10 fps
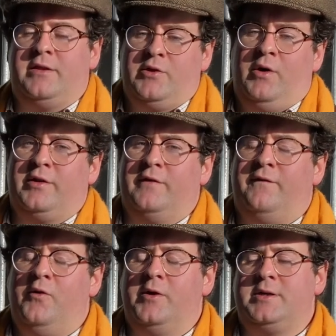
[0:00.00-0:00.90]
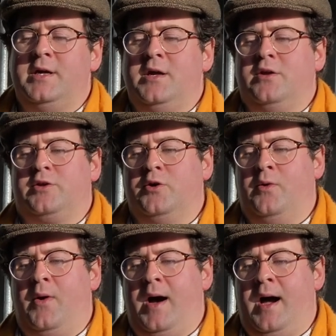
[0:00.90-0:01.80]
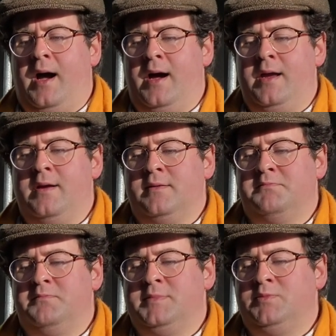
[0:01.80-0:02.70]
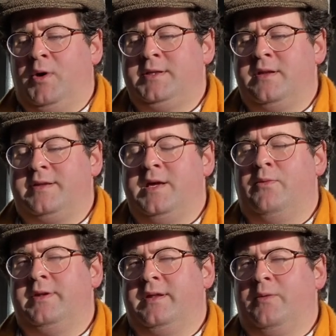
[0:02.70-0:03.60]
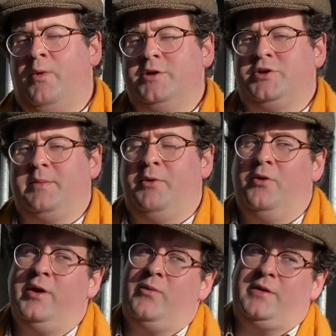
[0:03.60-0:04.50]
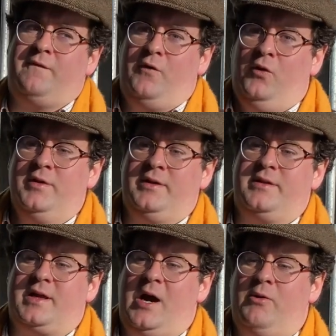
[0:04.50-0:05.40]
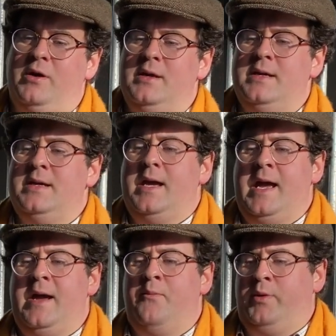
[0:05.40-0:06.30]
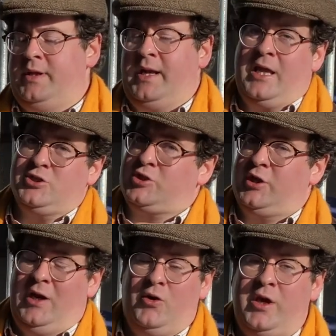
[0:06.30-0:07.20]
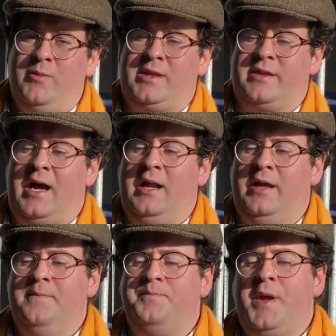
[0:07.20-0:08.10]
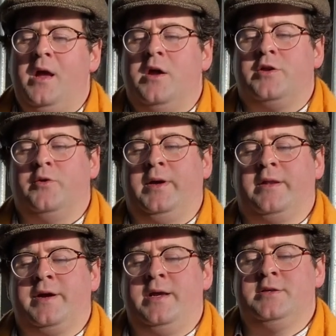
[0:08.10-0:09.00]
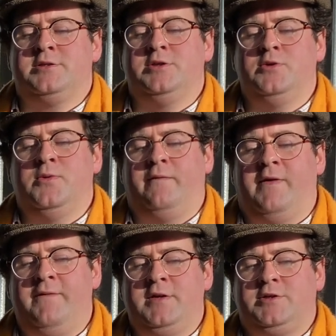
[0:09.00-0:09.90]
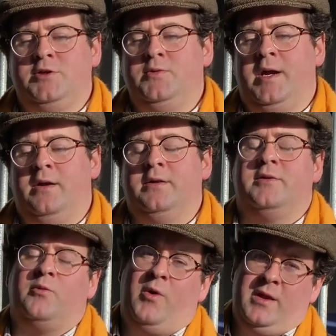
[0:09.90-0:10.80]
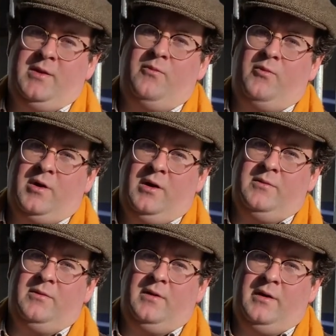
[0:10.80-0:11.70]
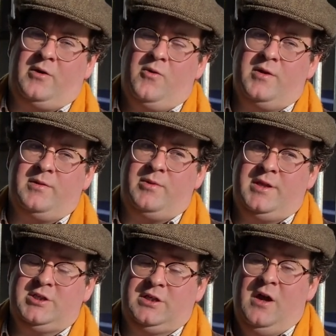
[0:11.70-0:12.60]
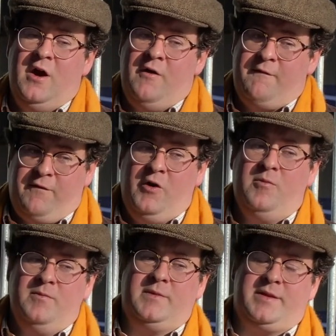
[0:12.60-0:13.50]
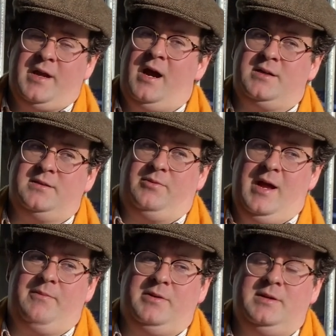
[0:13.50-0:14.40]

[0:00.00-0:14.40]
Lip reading: so on and so forth. So I wanted to see, was this a one-trick pony with the foals and scour? Did I just get lucky with the stallion? So I decided to, for every 2 yearlings, one of them were on a course of Precision from the start of the prep.